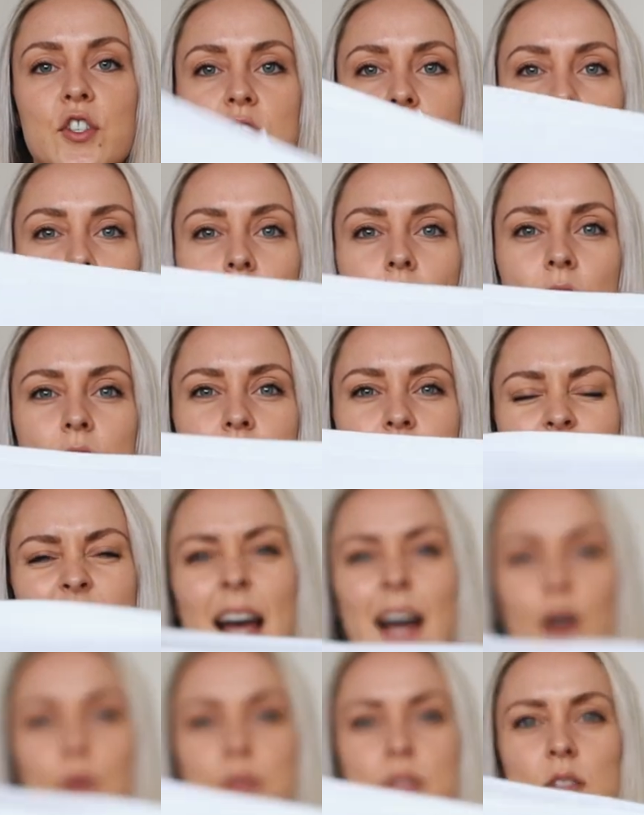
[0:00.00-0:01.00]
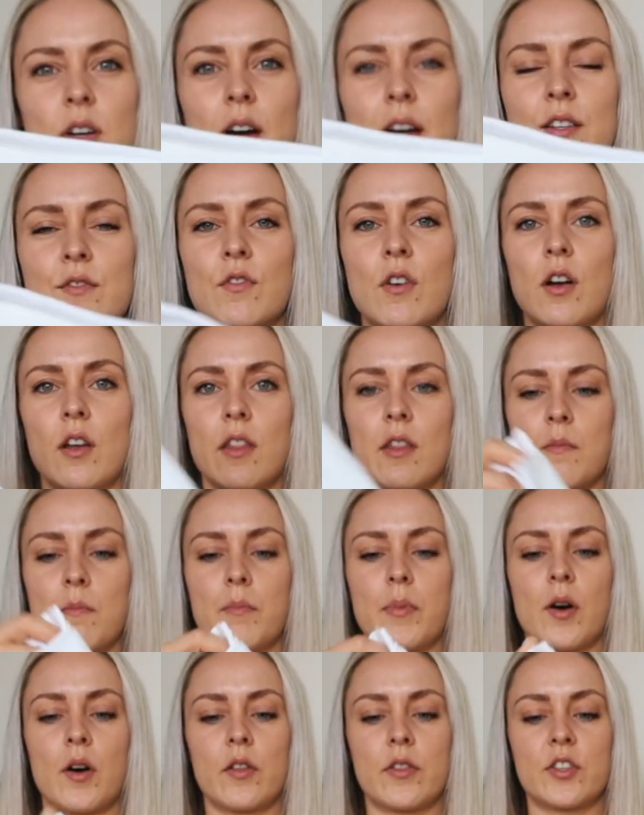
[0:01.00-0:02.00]
just a bath towel size rather
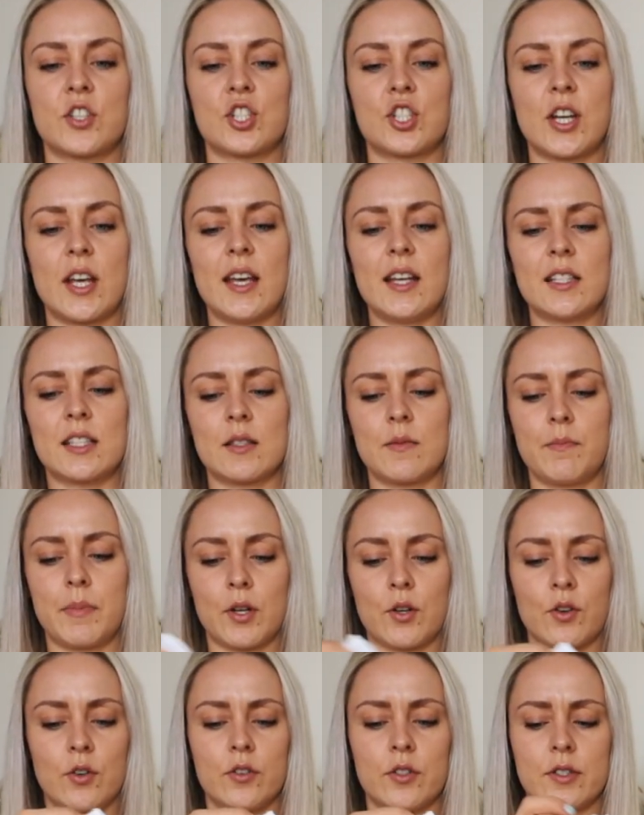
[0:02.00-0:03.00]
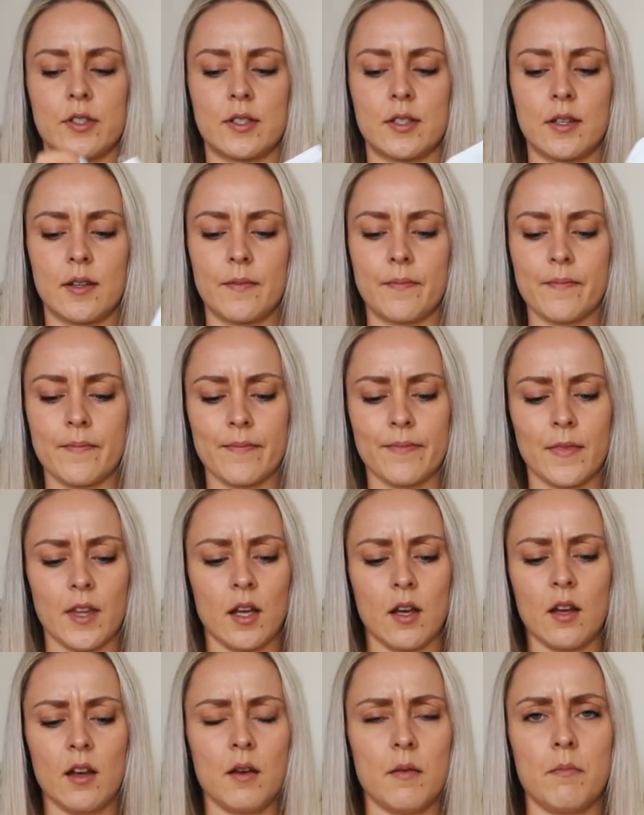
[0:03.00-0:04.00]
than bath sheet because
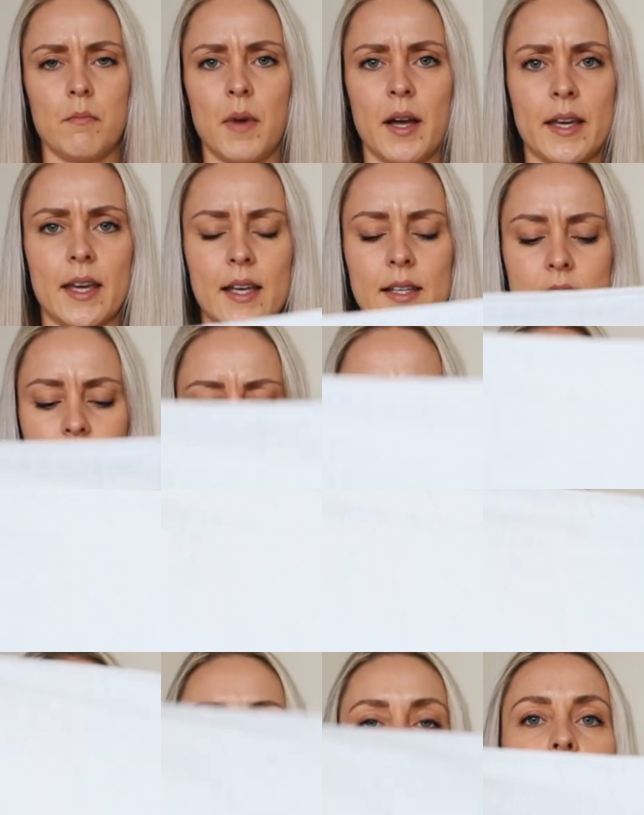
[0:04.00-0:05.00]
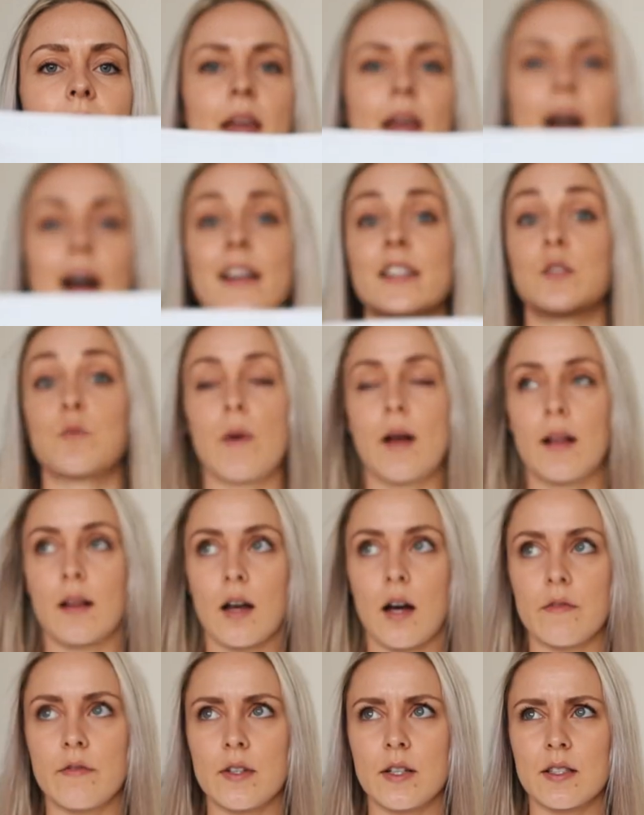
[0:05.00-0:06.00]
my guests don't need to be as well
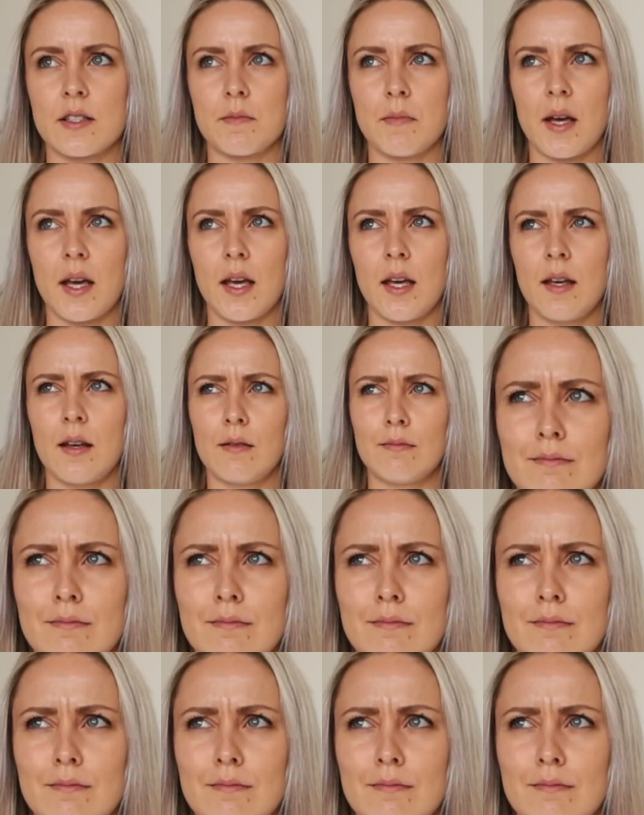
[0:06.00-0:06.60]
covered as me.